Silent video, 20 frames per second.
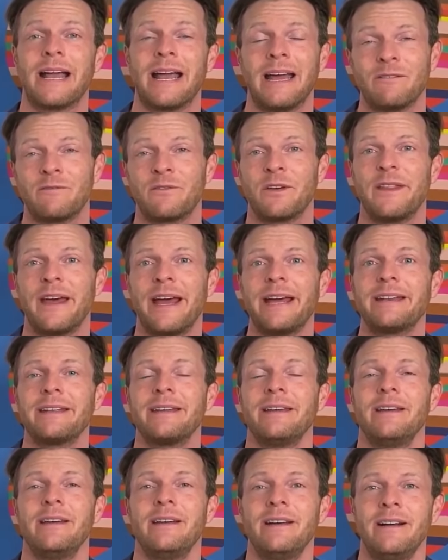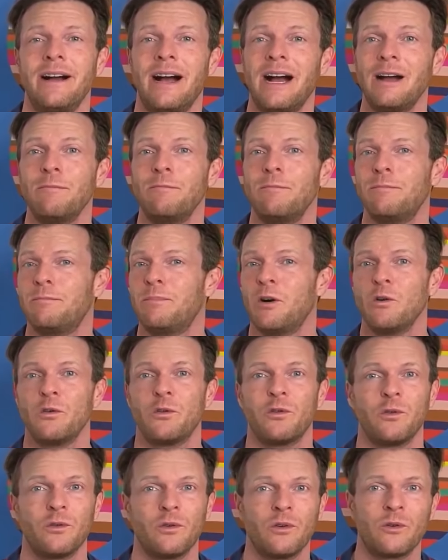And for that, I'm both
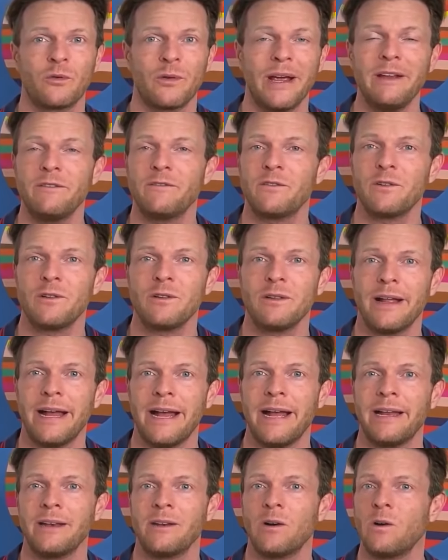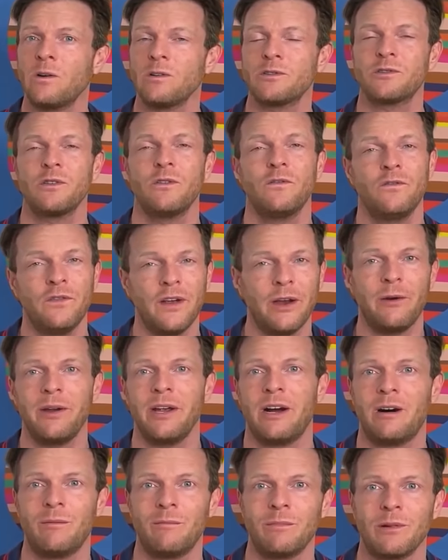grateful and also
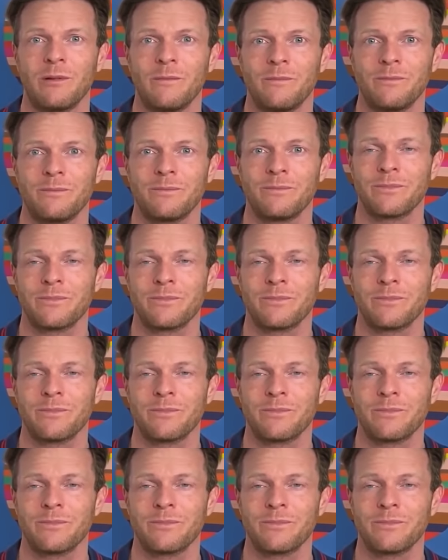very humble.